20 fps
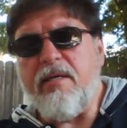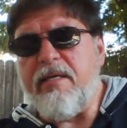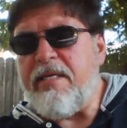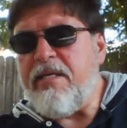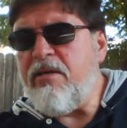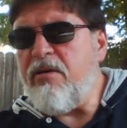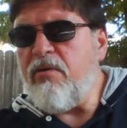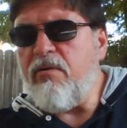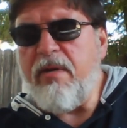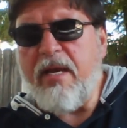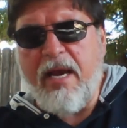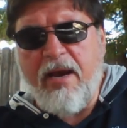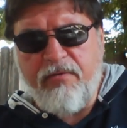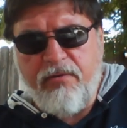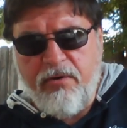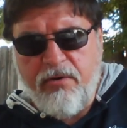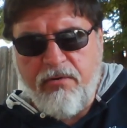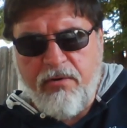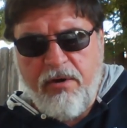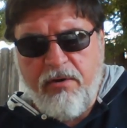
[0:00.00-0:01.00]
You don't
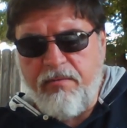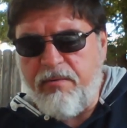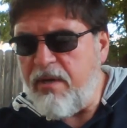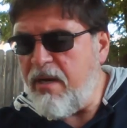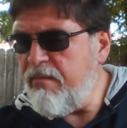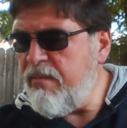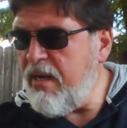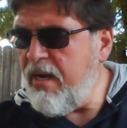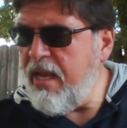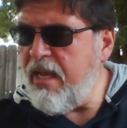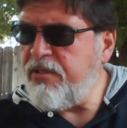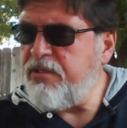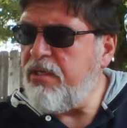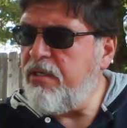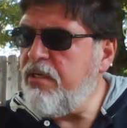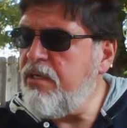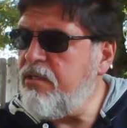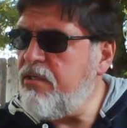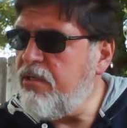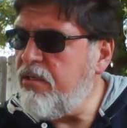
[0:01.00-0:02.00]
have to agree with me. I'm not
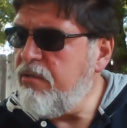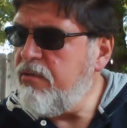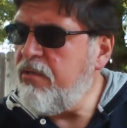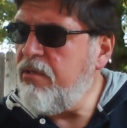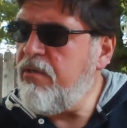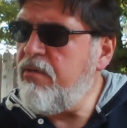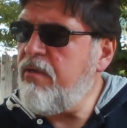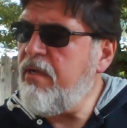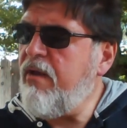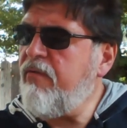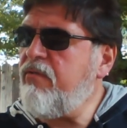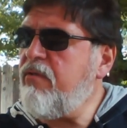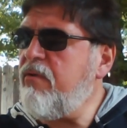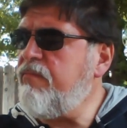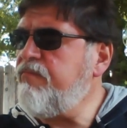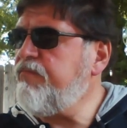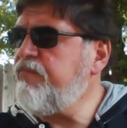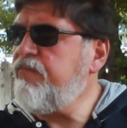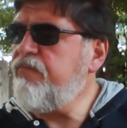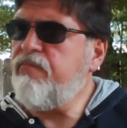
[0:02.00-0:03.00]
asking you to. You don't have
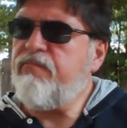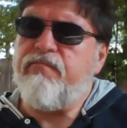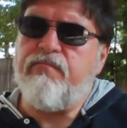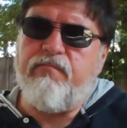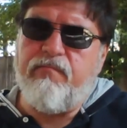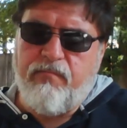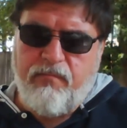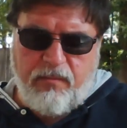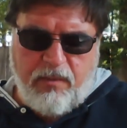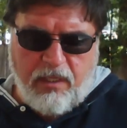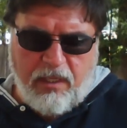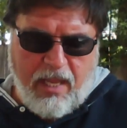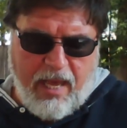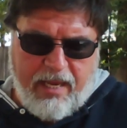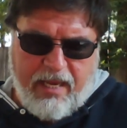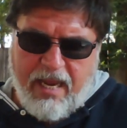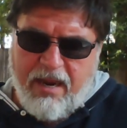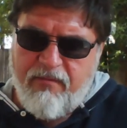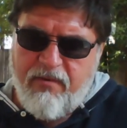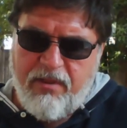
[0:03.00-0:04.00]
to
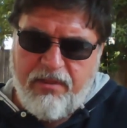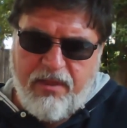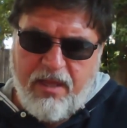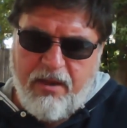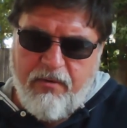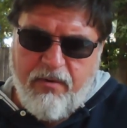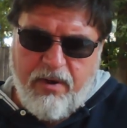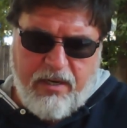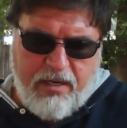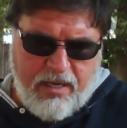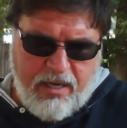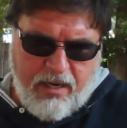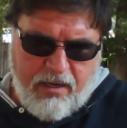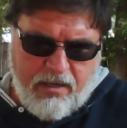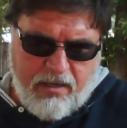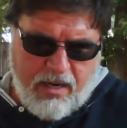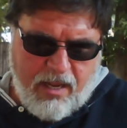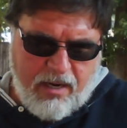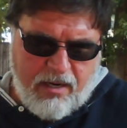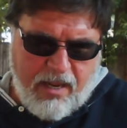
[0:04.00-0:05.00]
like everything we did.
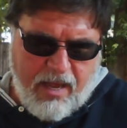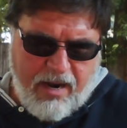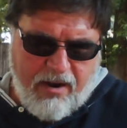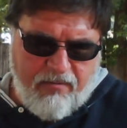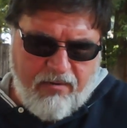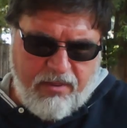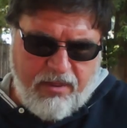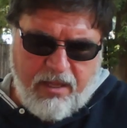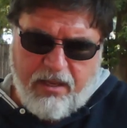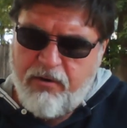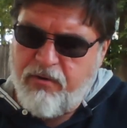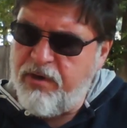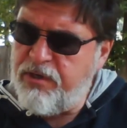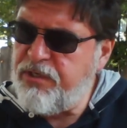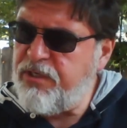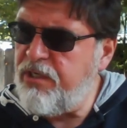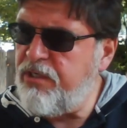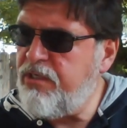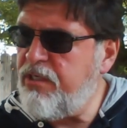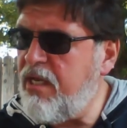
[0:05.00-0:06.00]
Not everything
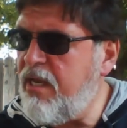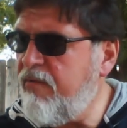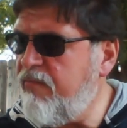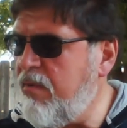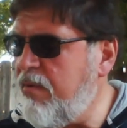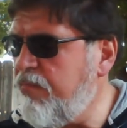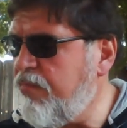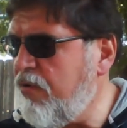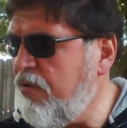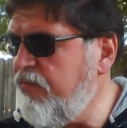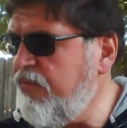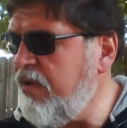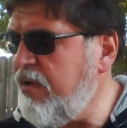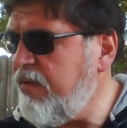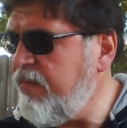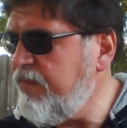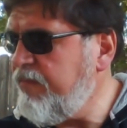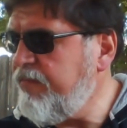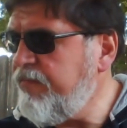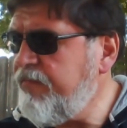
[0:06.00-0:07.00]
Christians did have been
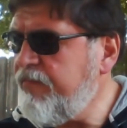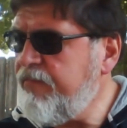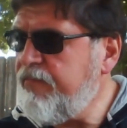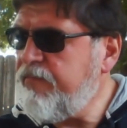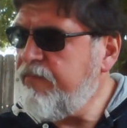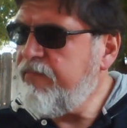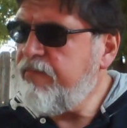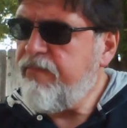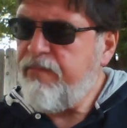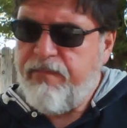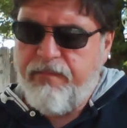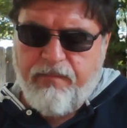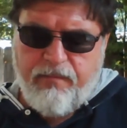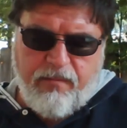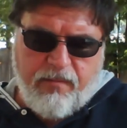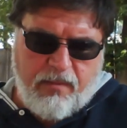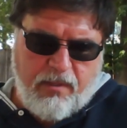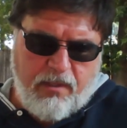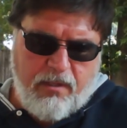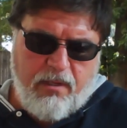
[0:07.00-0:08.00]
perfect.
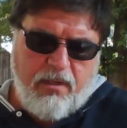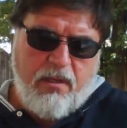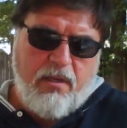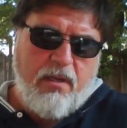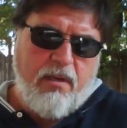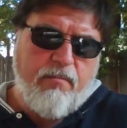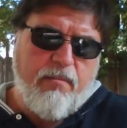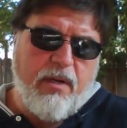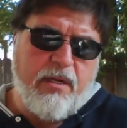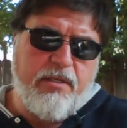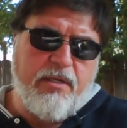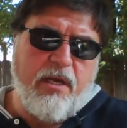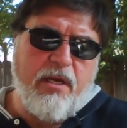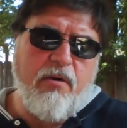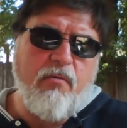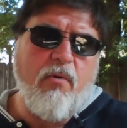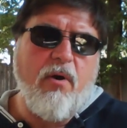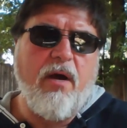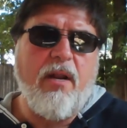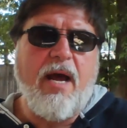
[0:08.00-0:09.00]
But I'll tell
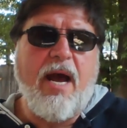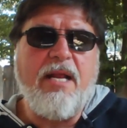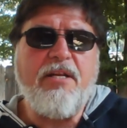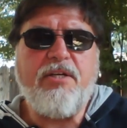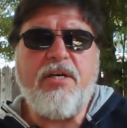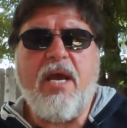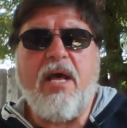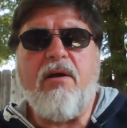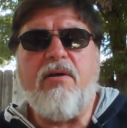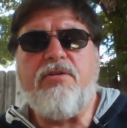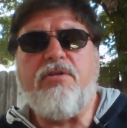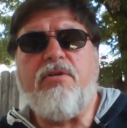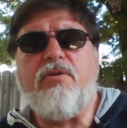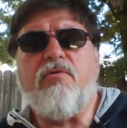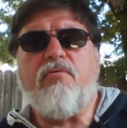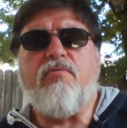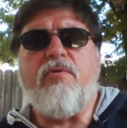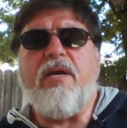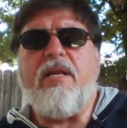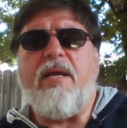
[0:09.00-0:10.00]
you what, I challenge you
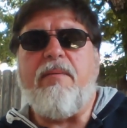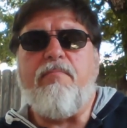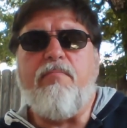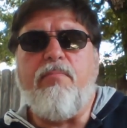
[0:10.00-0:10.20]
to read a